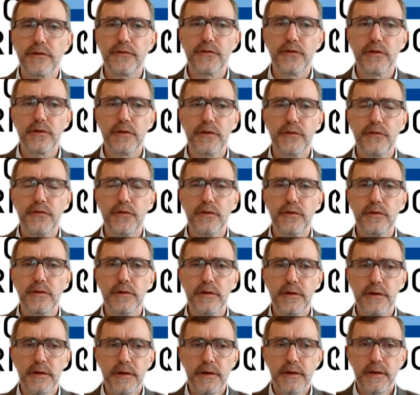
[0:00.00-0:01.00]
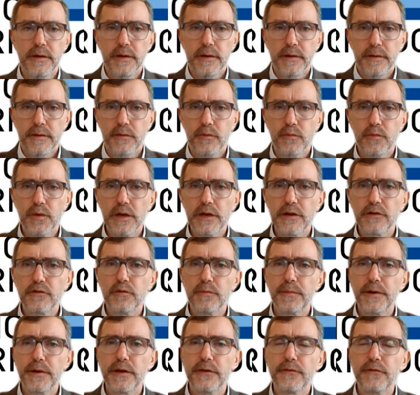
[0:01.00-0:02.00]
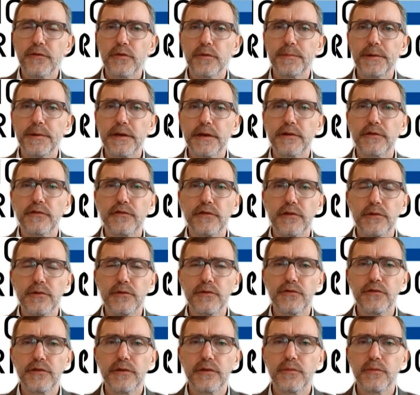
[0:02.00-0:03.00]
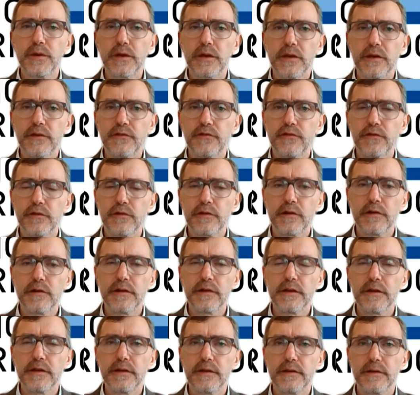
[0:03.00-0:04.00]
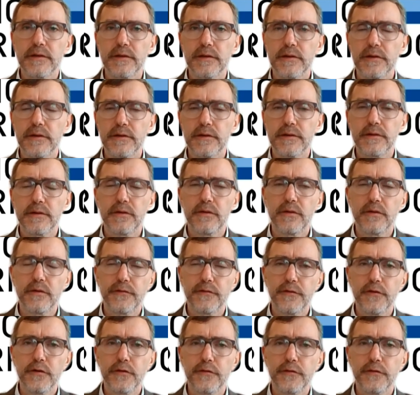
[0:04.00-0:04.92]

If you're willing to pay for a better solution, we can certainly uh,